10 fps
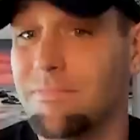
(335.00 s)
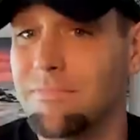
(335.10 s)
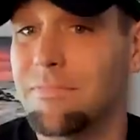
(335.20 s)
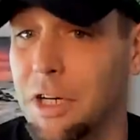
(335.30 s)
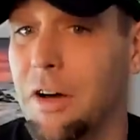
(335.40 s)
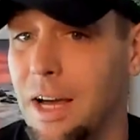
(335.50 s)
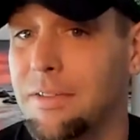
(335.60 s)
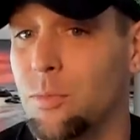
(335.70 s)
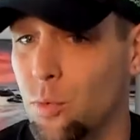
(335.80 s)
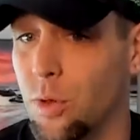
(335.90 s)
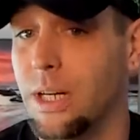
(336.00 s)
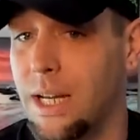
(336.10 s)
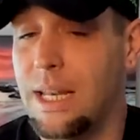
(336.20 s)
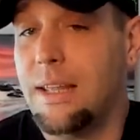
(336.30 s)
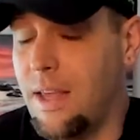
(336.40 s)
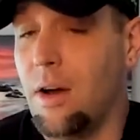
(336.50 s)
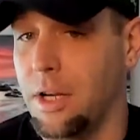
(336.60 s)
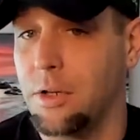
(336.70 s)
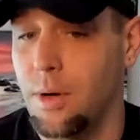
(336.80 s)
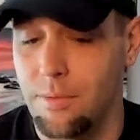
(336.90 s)
they're going to have some really, and they
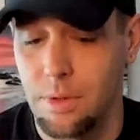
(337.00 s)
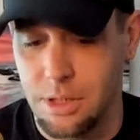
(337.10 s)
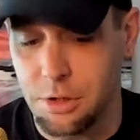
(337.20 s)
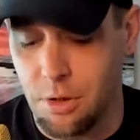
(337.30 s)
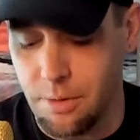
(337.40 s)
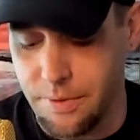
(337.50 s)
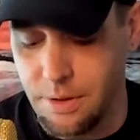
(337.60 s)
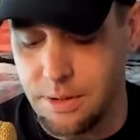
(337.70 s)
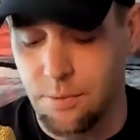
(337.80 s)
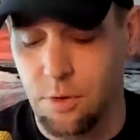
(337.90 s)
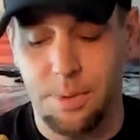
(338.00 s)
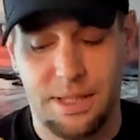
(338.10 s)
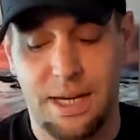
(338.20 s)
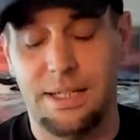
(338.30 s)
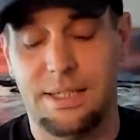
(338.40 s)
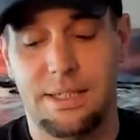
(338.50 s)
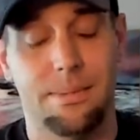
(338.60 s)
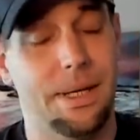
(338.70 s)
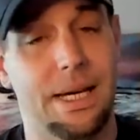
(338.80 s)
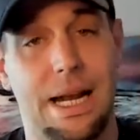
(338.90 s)
already do have really strong feelings for you, but they see,
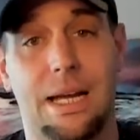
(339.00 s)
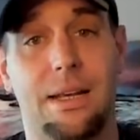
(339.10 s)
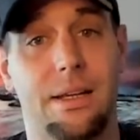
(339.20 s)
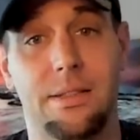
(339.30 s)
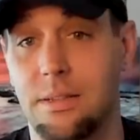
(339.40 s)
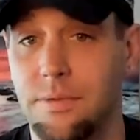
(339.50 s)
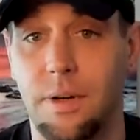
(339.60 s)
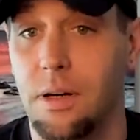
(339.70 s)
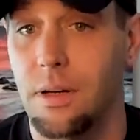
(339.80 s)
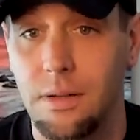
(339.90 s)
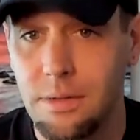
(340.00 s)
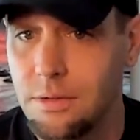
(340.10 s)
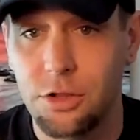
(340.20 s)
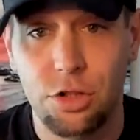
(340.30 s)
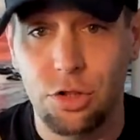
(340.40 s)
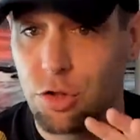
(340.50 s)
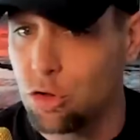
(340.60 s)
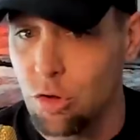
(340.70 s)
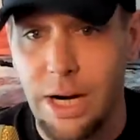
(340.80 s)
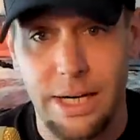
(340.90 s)
man, I could easily fall
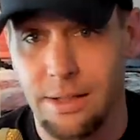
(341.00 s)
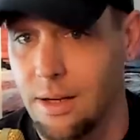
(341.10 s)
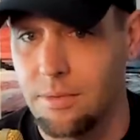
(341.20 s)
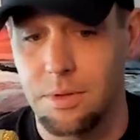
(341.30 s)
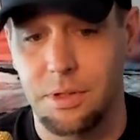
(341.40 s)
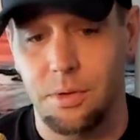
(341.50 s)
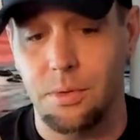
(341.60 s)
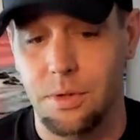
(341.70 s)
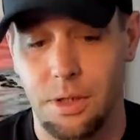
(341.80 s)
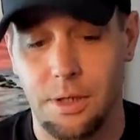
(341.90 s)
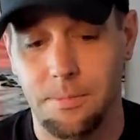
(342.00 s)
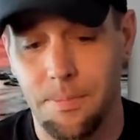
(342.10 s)
straight in love with you, you know?